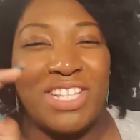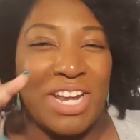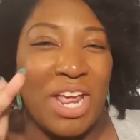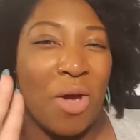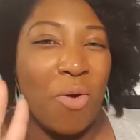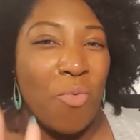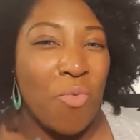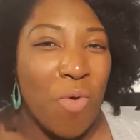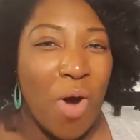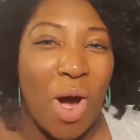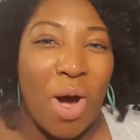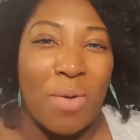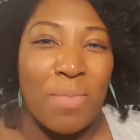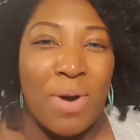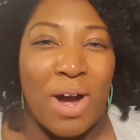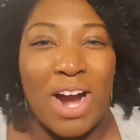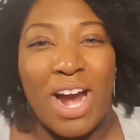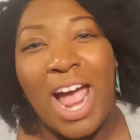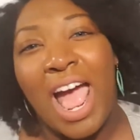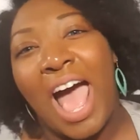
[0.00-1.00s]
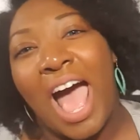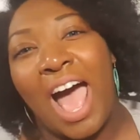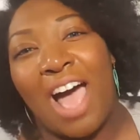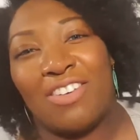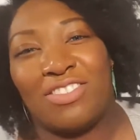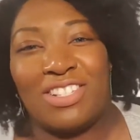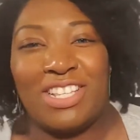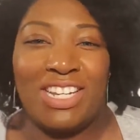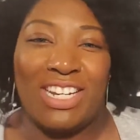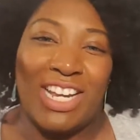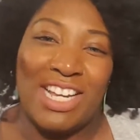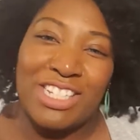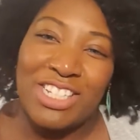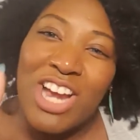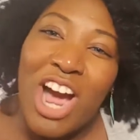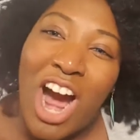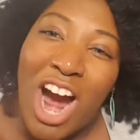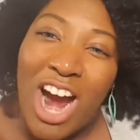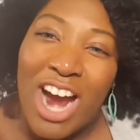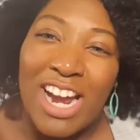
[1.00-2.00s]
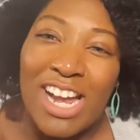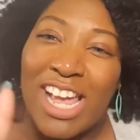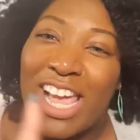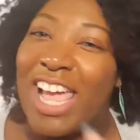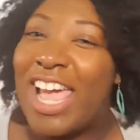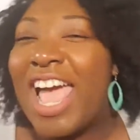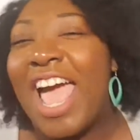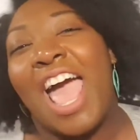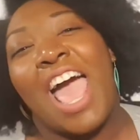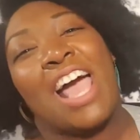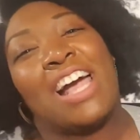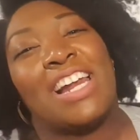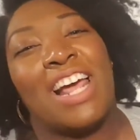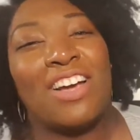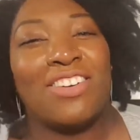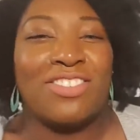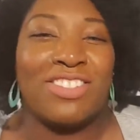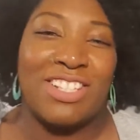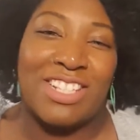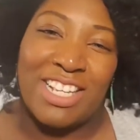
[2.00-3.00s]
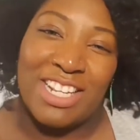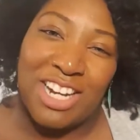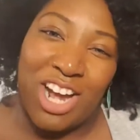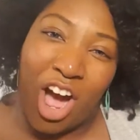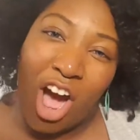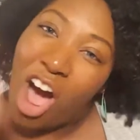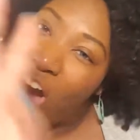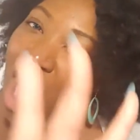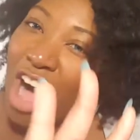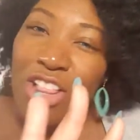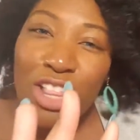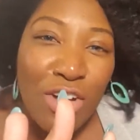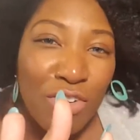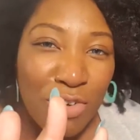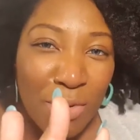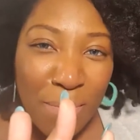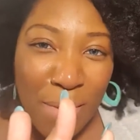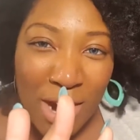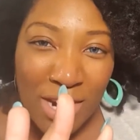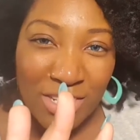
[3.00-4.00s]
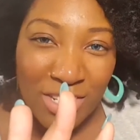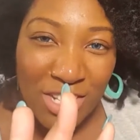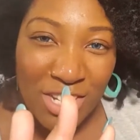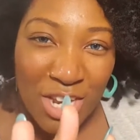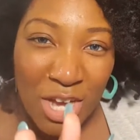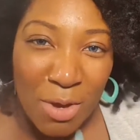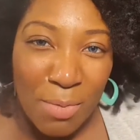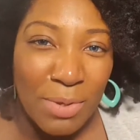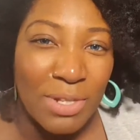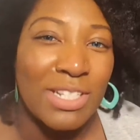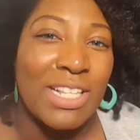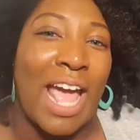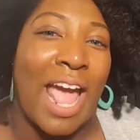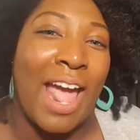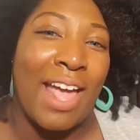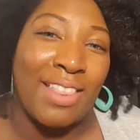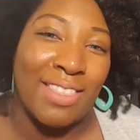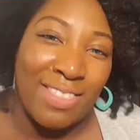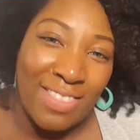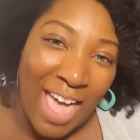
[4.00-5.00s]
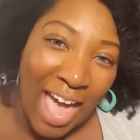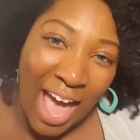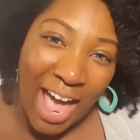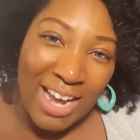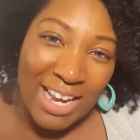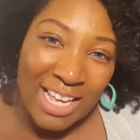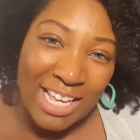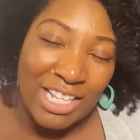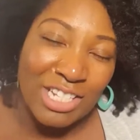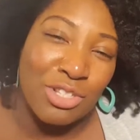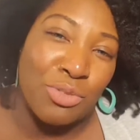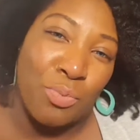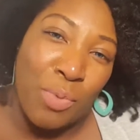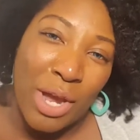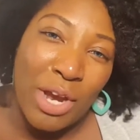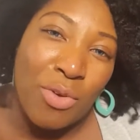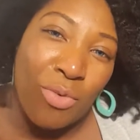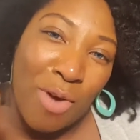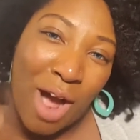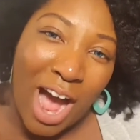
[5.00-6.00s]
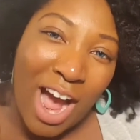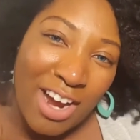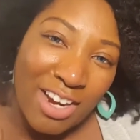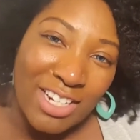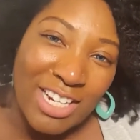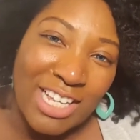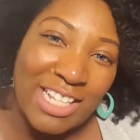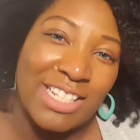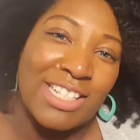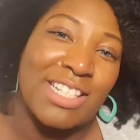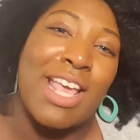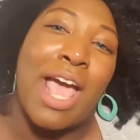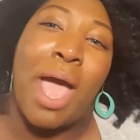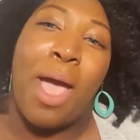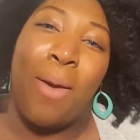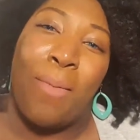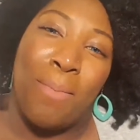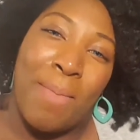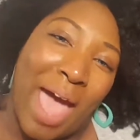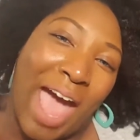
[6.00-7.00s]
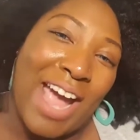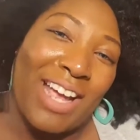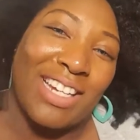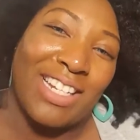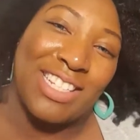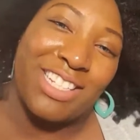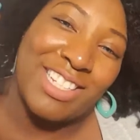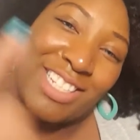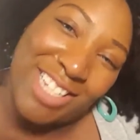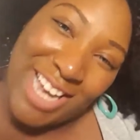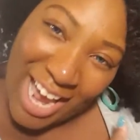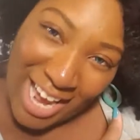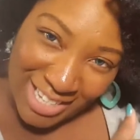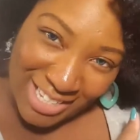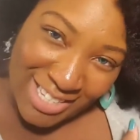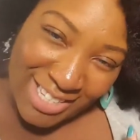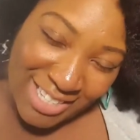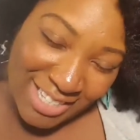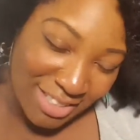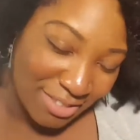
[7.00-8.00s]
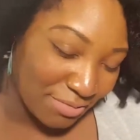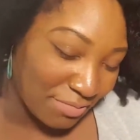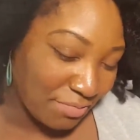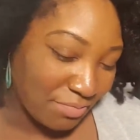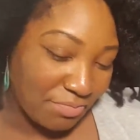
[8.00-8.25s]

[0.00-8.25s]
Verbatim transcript: seen it at Walmart. I've seen it at Target. And I've seen it all over Barnes & Noble's. And that is Rick Riordan's Magnus Chase.